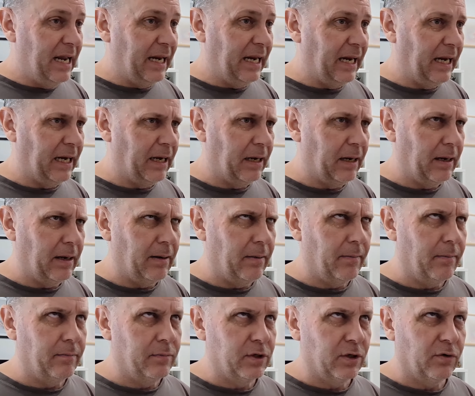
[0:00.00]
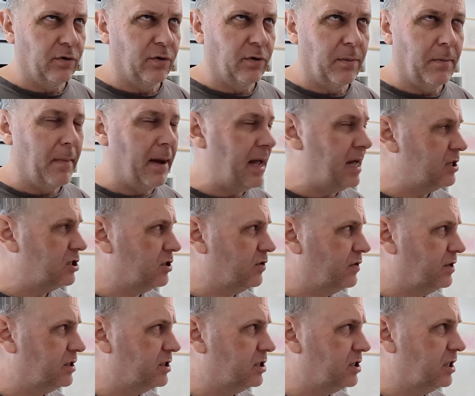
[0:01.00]
in March,
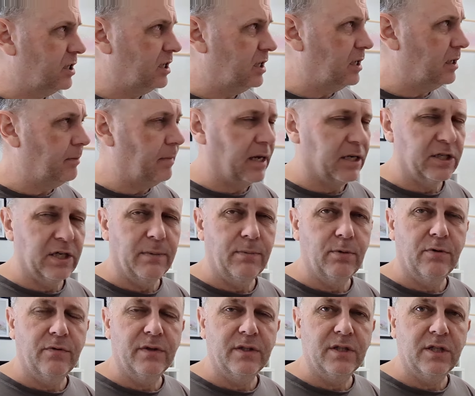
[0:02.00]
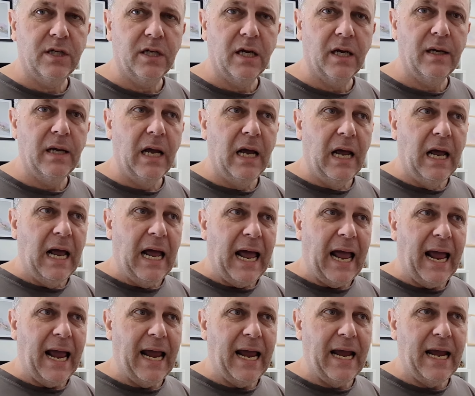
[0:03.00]
April this year.
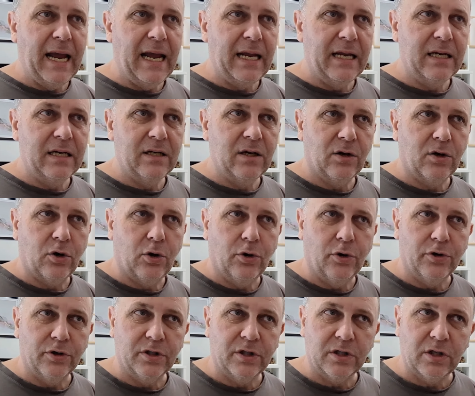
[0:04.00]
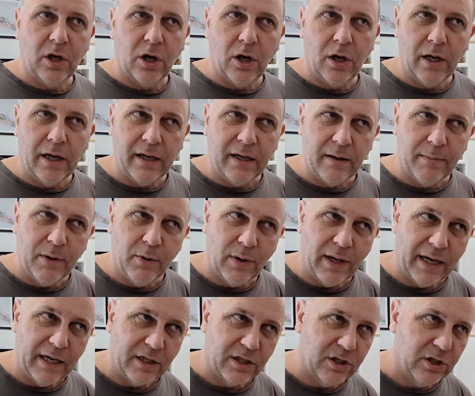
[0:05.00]
And, of course, it can be
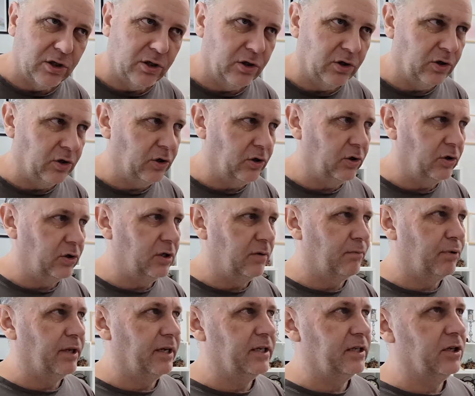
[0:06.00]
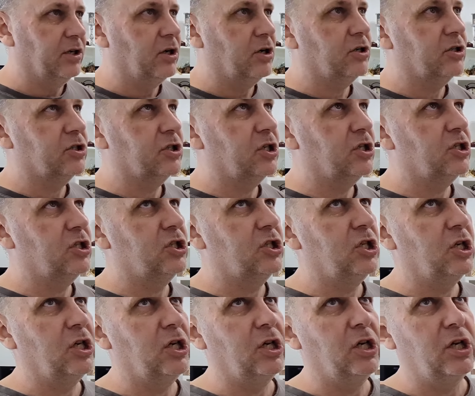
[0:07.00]
related to depleted
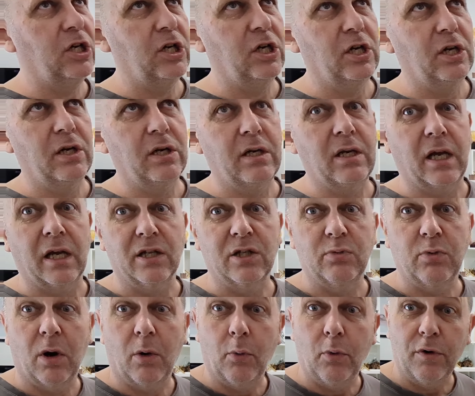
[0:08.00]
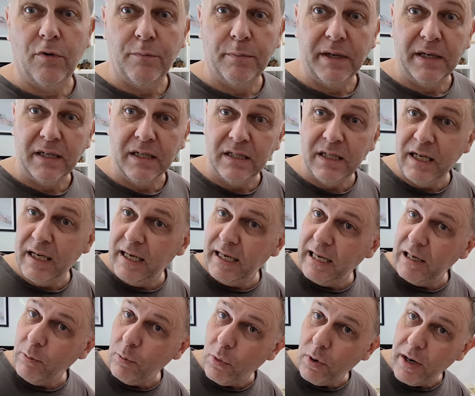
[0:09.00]
oxygen. Guess what we've been
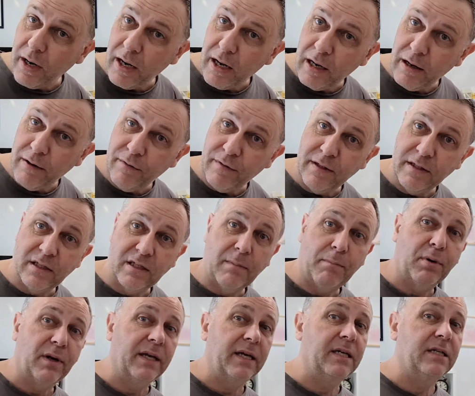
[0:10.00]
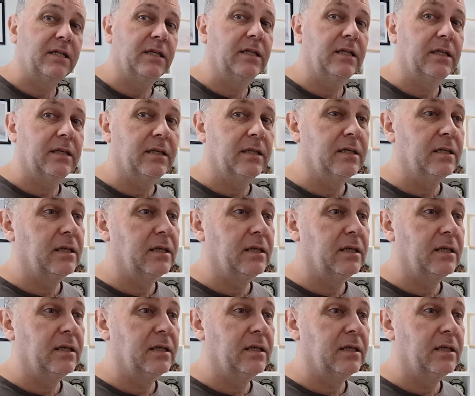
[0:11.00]
dealing with is depleted